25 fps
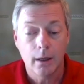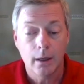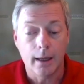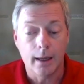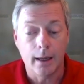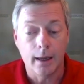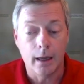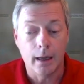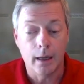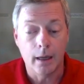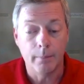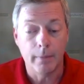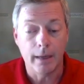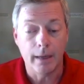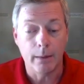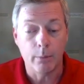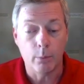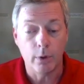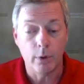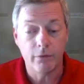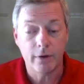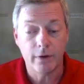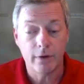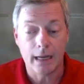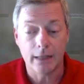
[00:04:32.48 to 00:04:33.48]
And
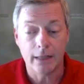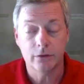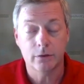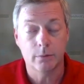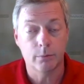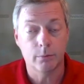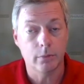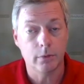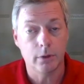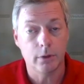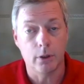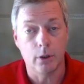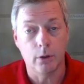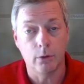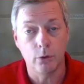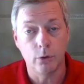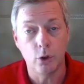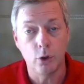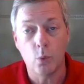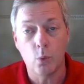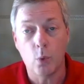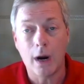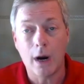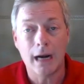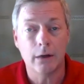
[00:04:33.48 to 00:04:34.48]
we've got some, you know,
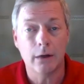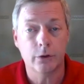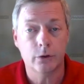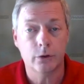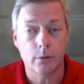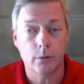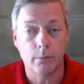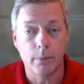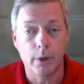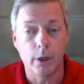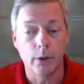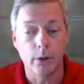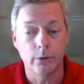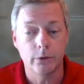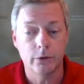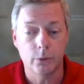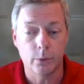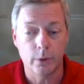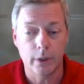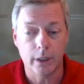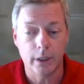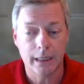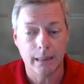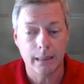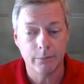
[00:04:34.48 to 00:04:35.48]
new wireless remotes
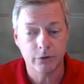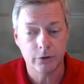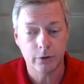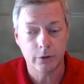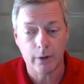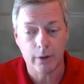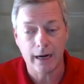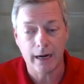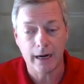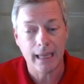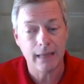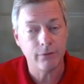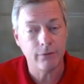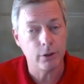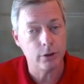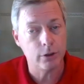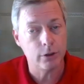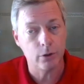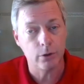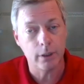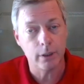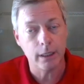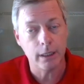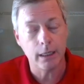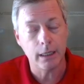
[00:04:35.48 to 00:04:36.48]
when it comes to our heavy
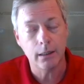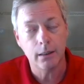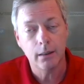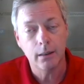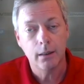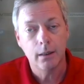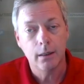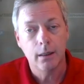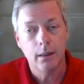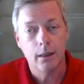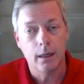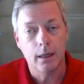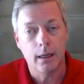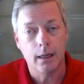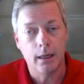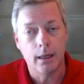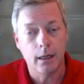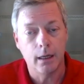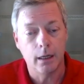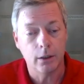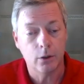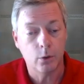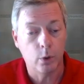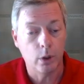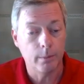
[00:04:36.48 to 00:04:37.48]
duty
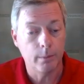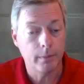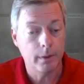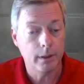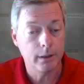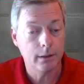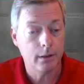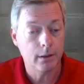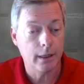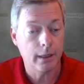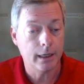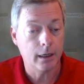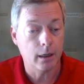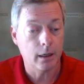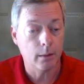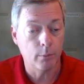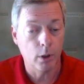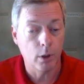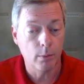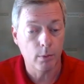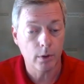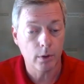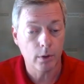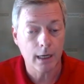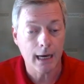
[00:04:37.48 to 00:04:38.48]
equipment, like our
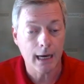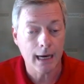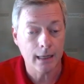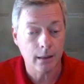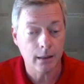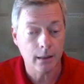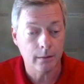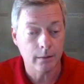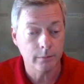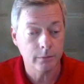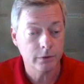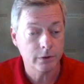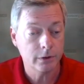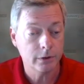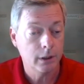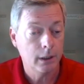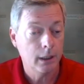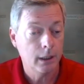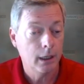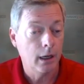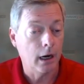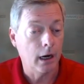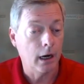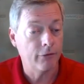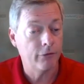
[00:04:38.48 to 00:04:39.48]
mobile columns,
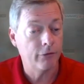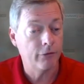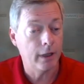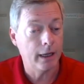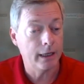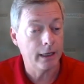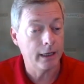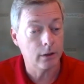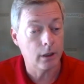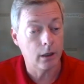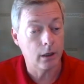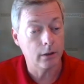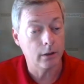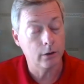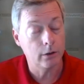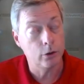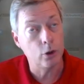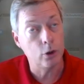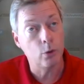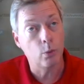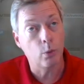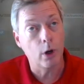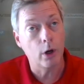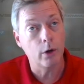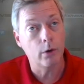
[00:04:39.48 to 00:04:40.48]
our
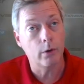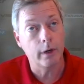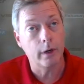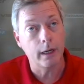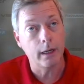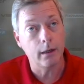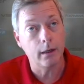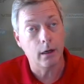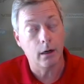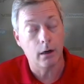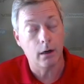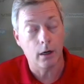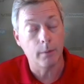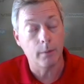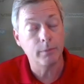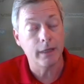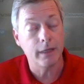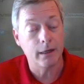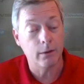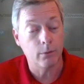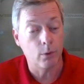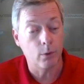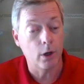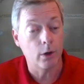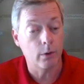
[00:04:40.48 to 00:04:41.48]

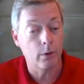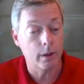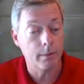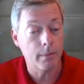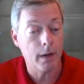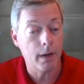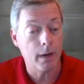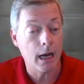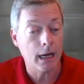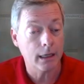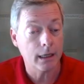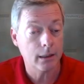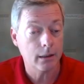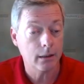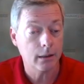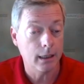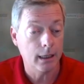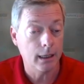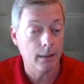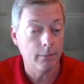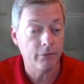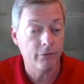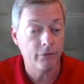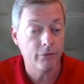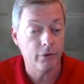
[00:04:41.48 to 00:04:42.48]
updated Rotary Mach
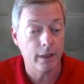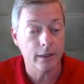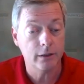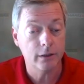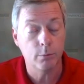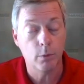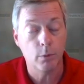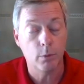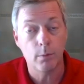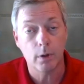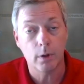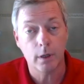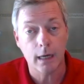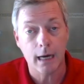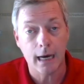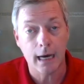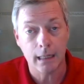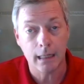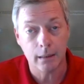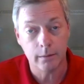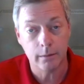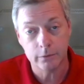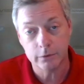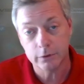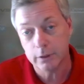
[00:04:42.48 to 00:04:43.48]
flex mobile
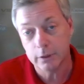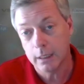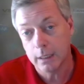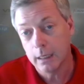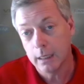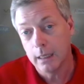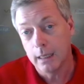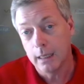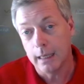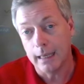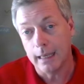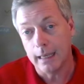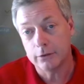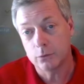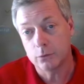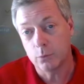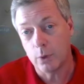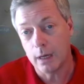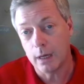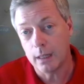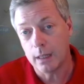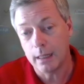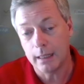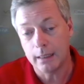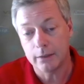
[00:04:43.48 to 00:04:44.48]
columns, as
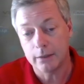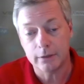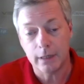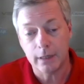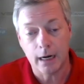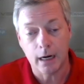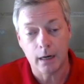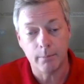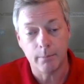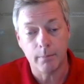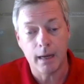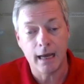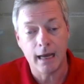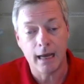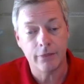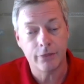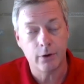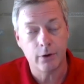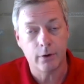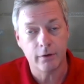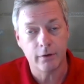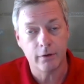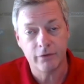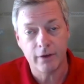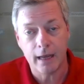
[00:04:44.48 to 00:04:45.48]
well as our Mod
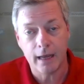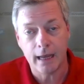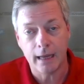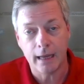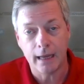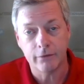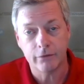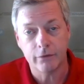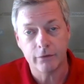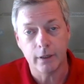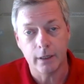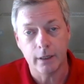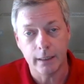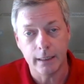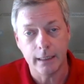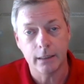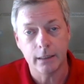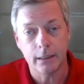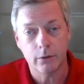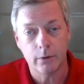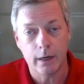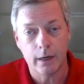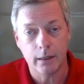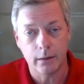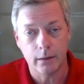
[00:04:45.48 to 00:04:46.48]
35
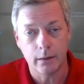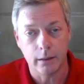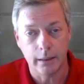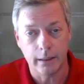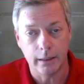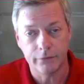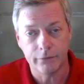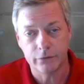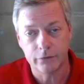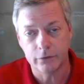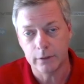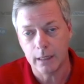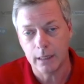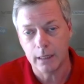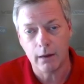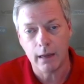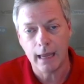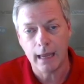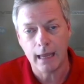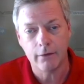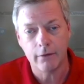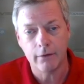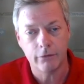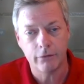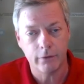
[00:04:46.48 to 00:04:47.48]
in-ground lifts, now
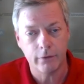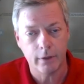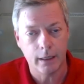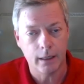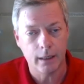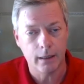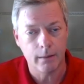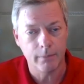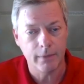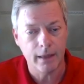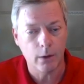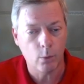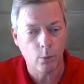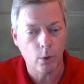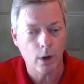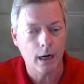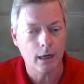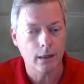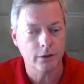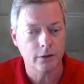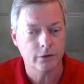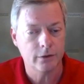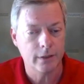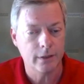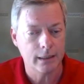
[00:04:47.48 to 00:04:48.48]
have that
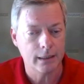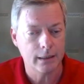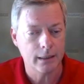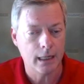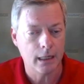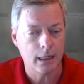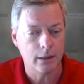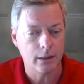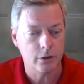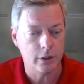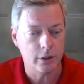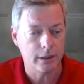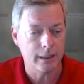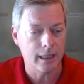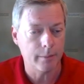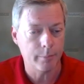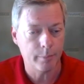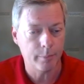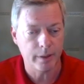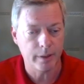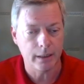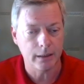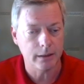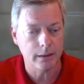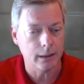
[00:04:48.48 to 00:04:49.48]
wireless technology and
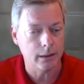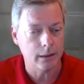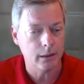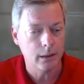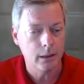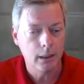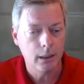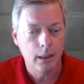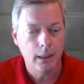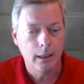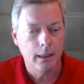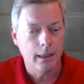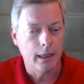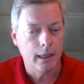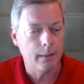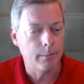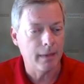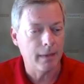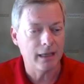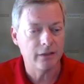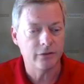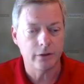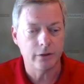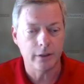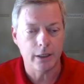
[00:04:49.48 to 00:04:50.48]
that pendant. It
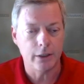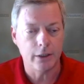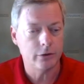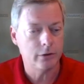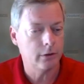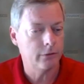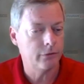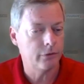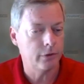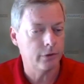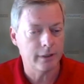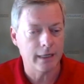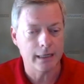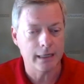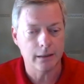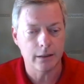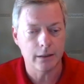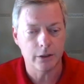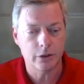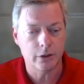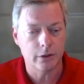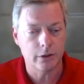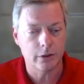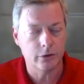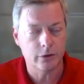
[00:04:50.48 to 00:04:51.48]
makes it easier for
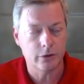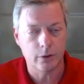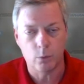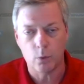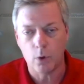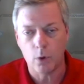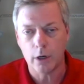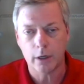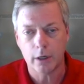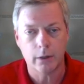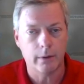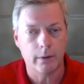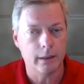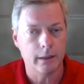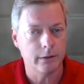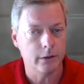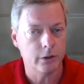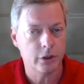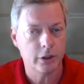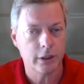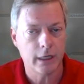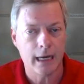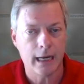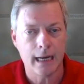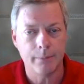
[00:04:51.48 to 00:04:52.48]
technicians to walk around the
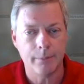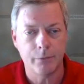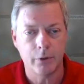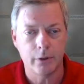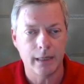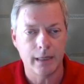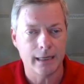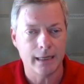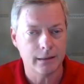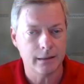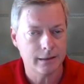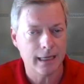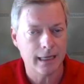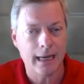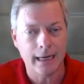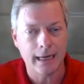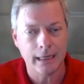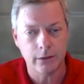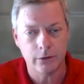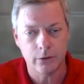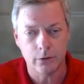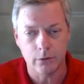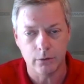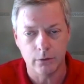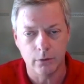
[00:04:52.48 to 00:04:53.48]
shop and not
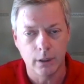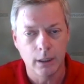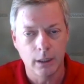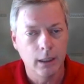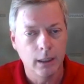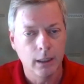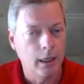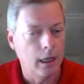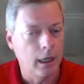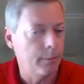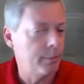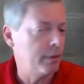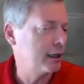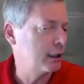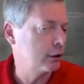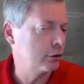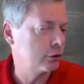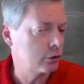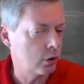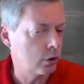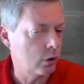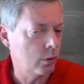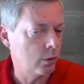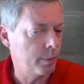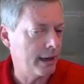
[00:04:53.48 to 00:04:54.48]
tied to a big
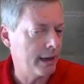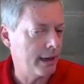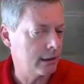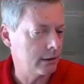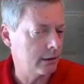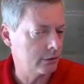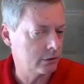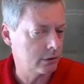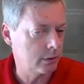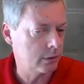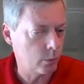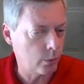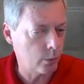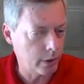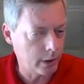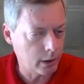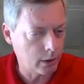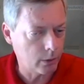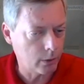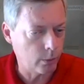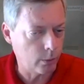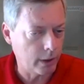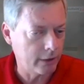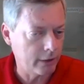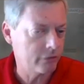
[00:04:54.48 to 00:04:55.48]
control panel
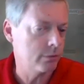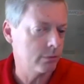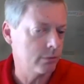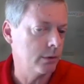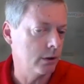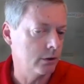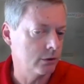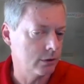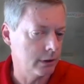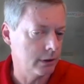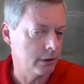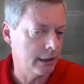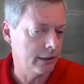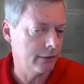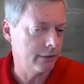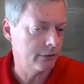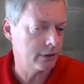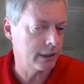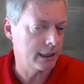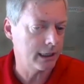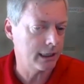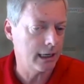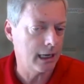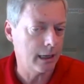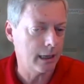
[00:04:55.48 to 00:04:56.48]
somewhere away from those lifts.
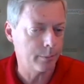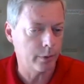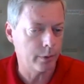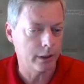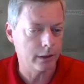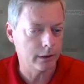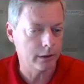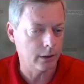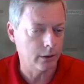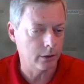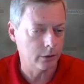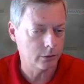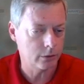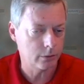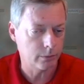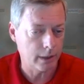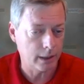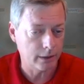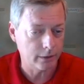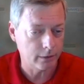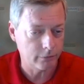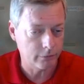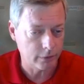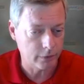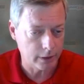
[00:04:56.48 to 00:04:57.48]
They can operate those
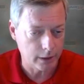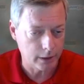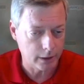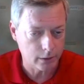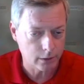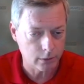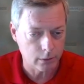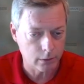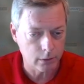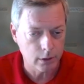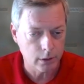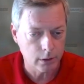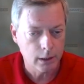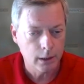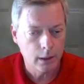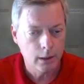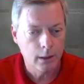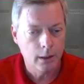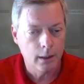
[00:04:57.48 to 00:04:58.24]
around the vehicle.